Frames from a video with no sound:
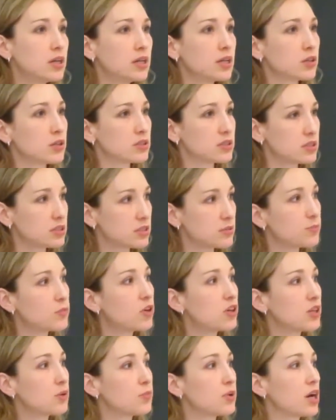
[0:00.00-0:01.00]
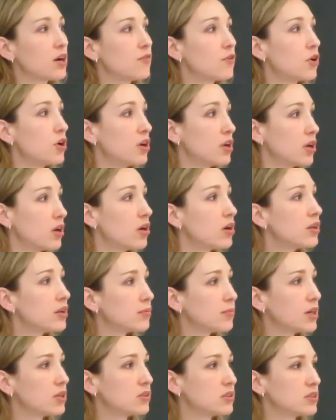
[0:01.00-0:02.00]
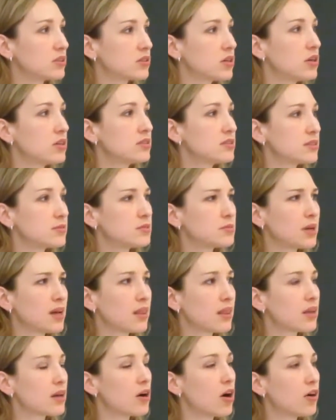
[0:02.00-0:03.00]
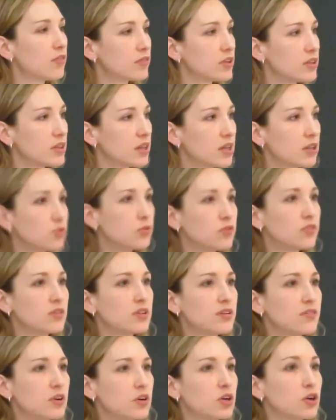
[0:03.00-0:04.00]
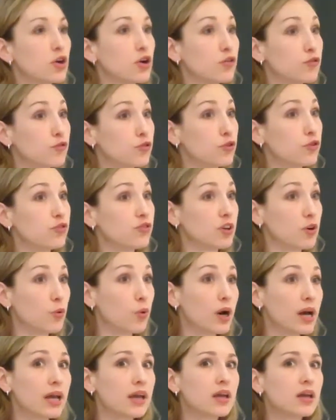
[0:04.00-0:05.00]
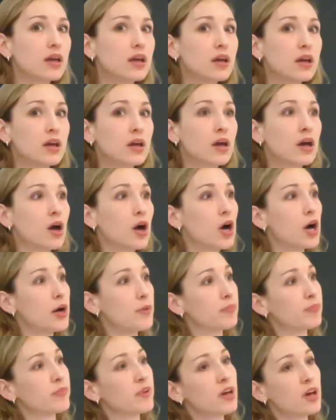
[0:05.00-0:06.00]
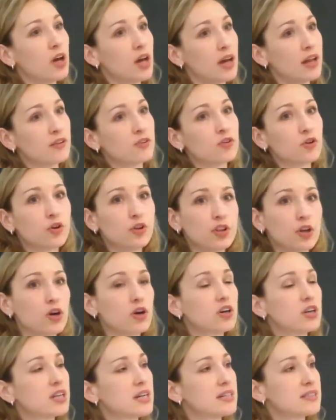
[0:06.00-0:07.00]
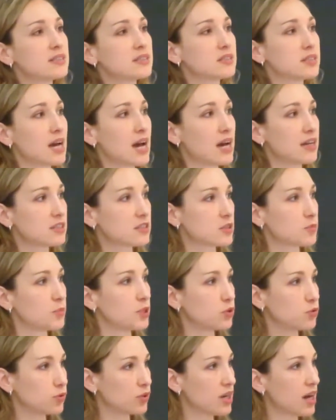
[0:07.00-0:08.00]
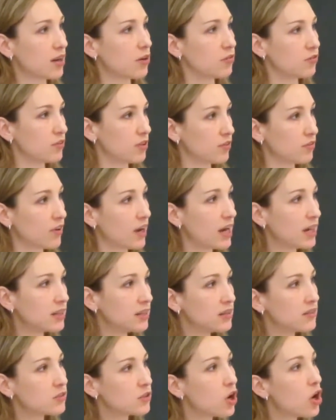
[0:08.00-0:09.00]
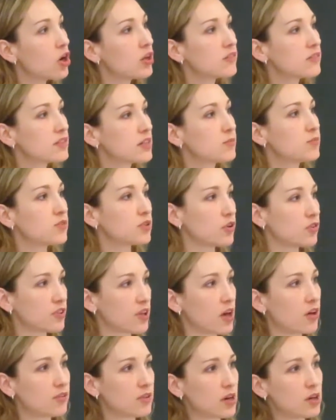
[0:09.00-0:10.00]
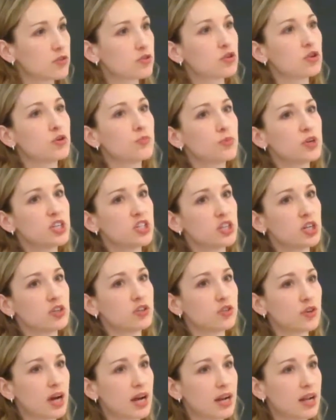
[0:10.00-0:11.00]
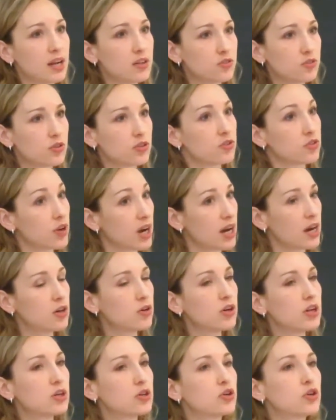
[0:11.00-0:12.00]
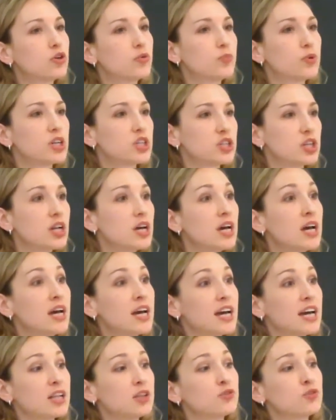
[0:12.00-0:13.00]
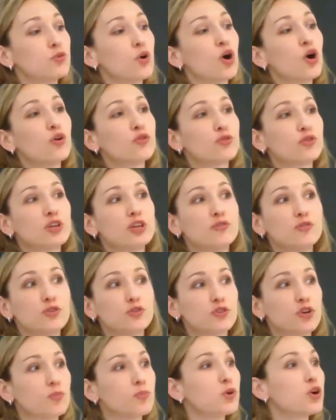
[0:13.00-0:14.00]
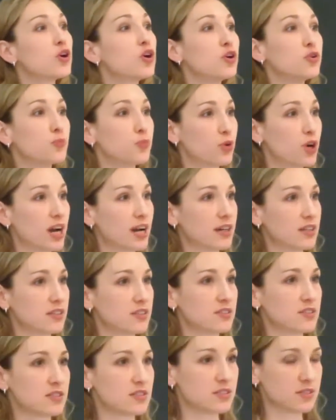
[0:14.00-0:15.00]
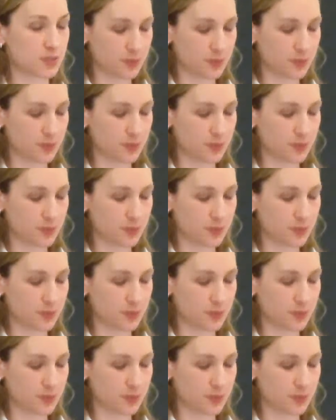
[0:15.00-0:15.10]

Because this morning we have heard a lot about these concepts, but I think often they're used in a very confusing way. And so the organizers asked me to kind of define these concepts, so South-South cooperation and trilateral, triangular cooperation, and to also give you some good practices.